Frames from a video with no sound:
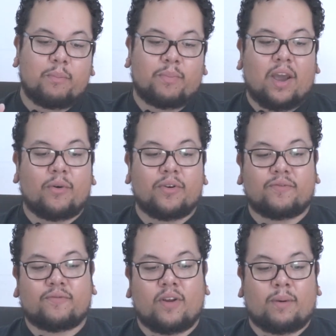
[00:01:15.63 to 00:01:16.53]
powered
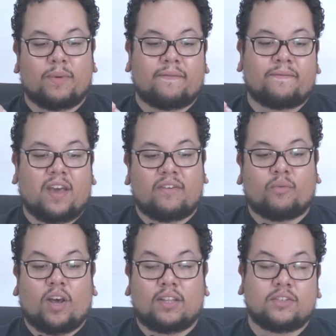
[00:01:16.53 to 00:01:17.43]
from 5
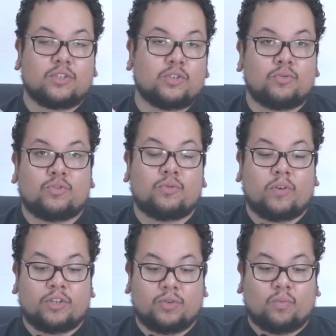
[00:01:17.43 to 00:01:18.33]
watts to
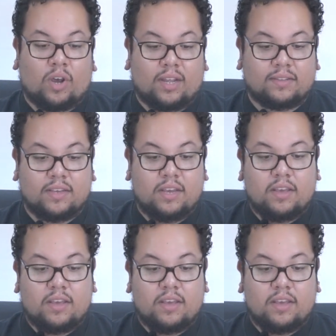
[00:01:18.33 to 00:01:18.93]
200 watts.